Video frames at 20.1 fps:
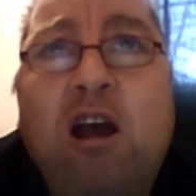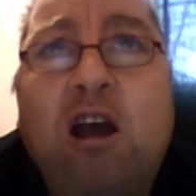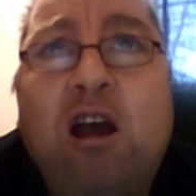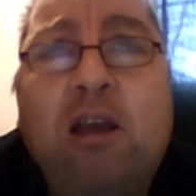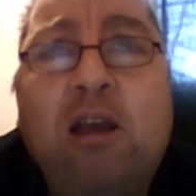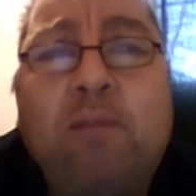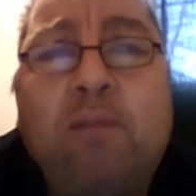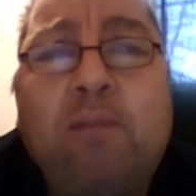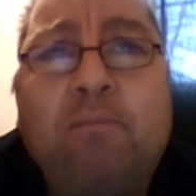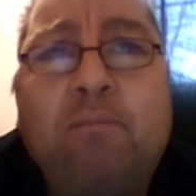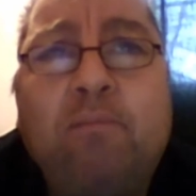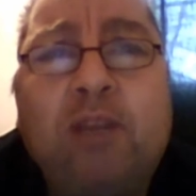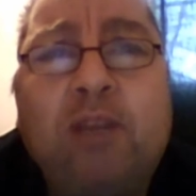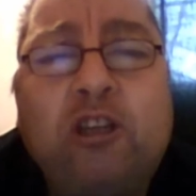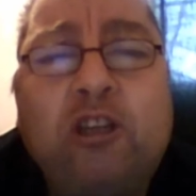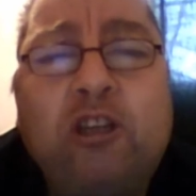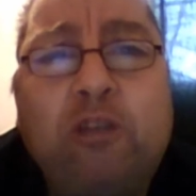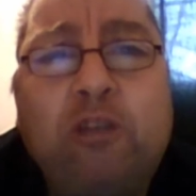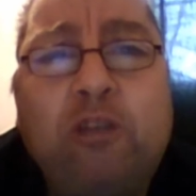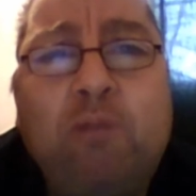I am
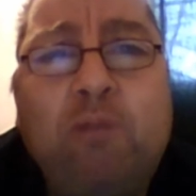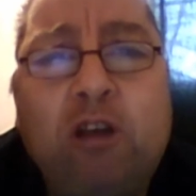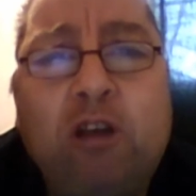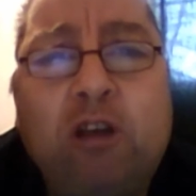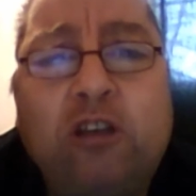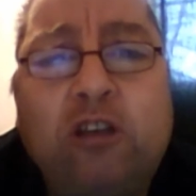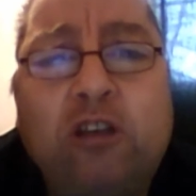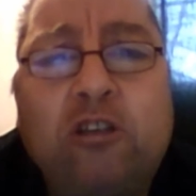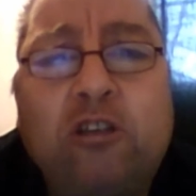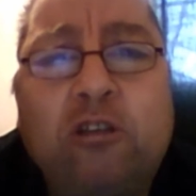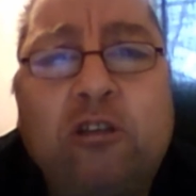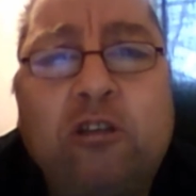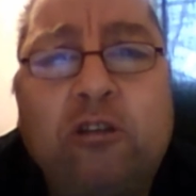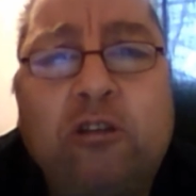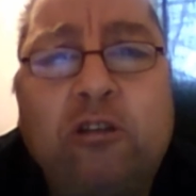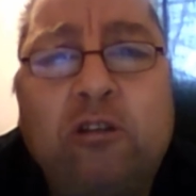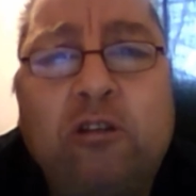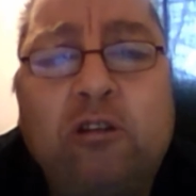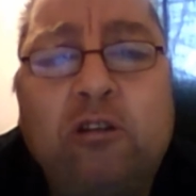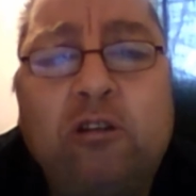in 2
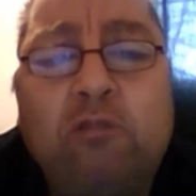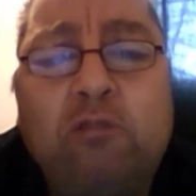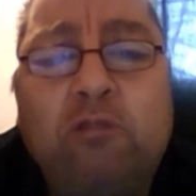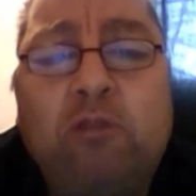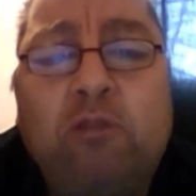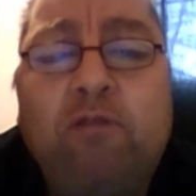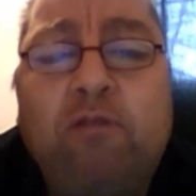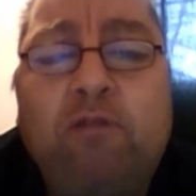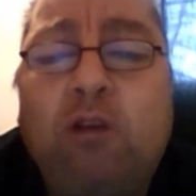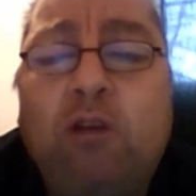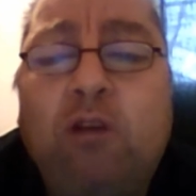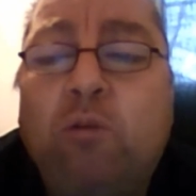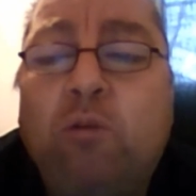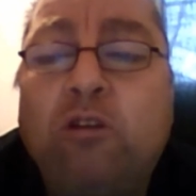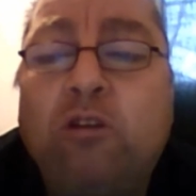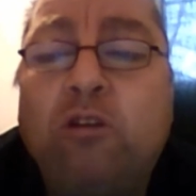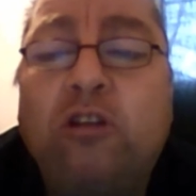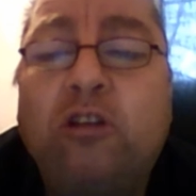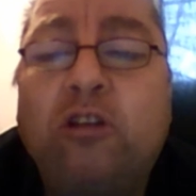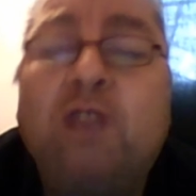minds whether I
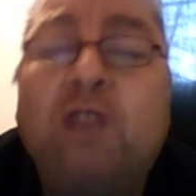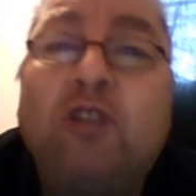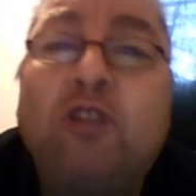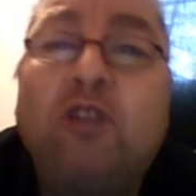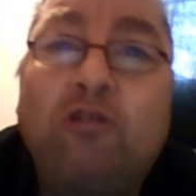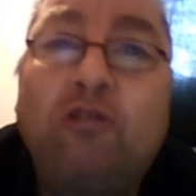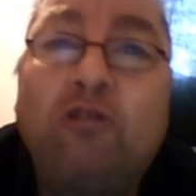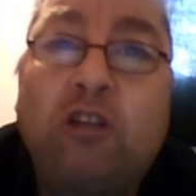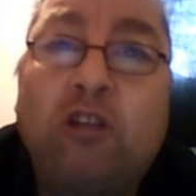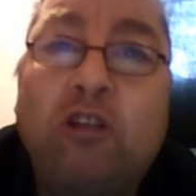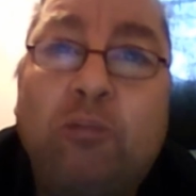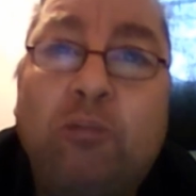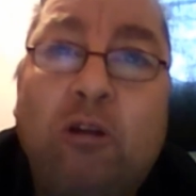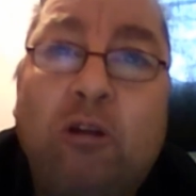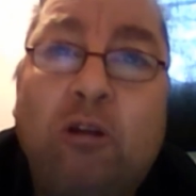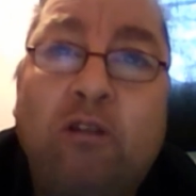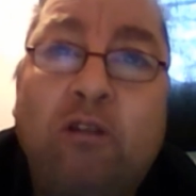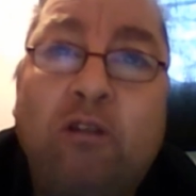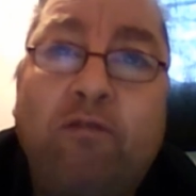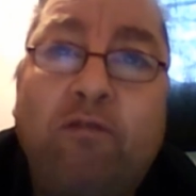want another
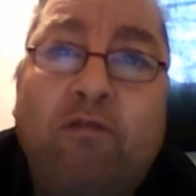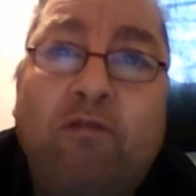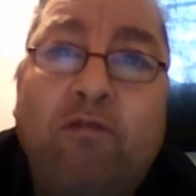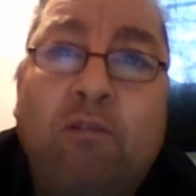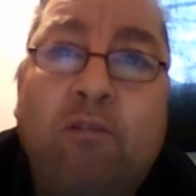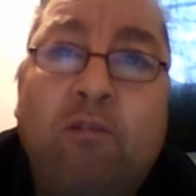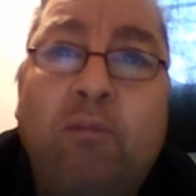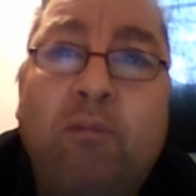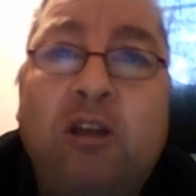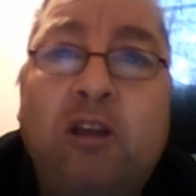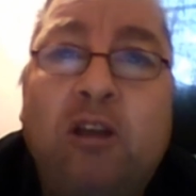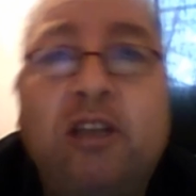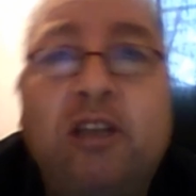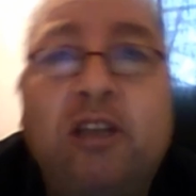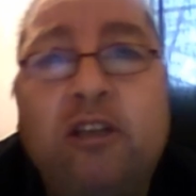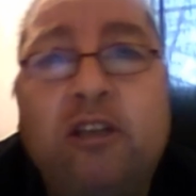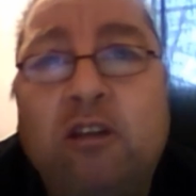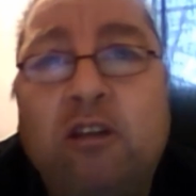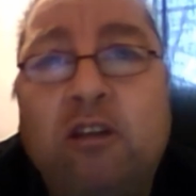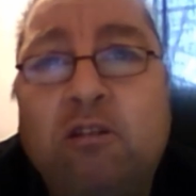transplant from a
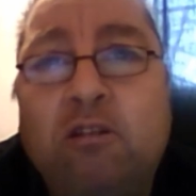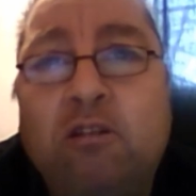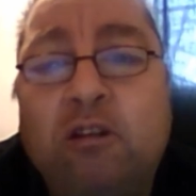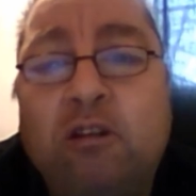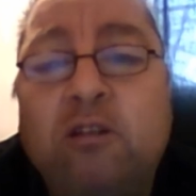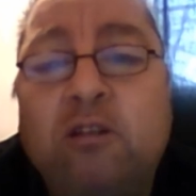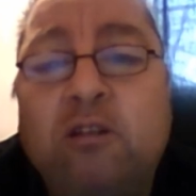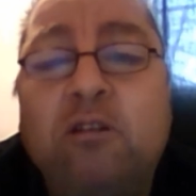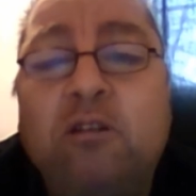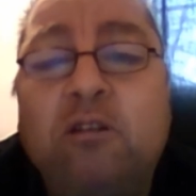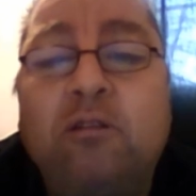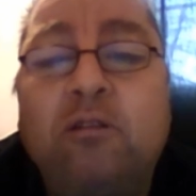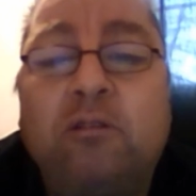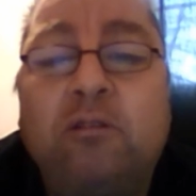dead donor.